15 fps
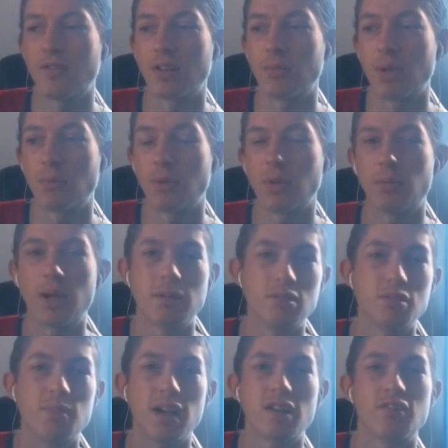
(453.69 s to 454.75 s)
I'll be able to bounce
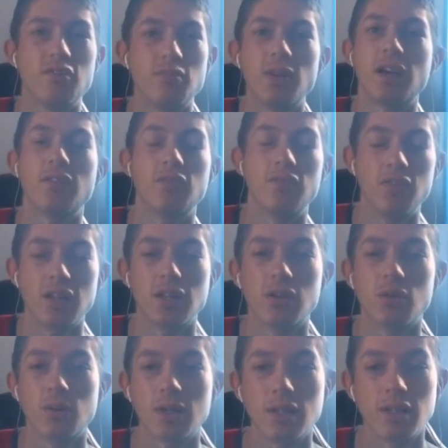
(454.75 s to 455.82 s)
back from that fairly
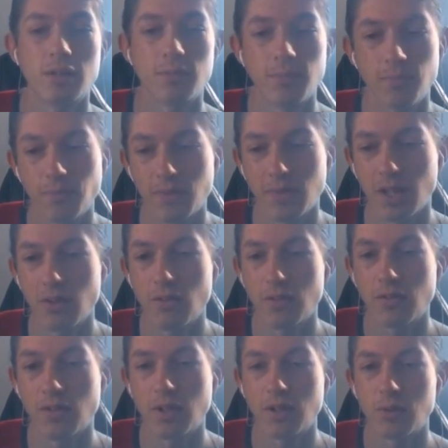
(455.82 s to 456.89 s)
quickly, even
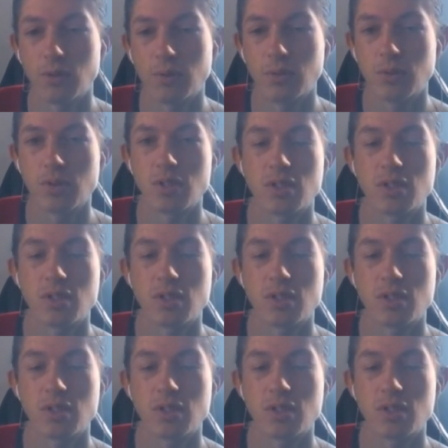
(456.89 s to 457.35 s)
if I do lose.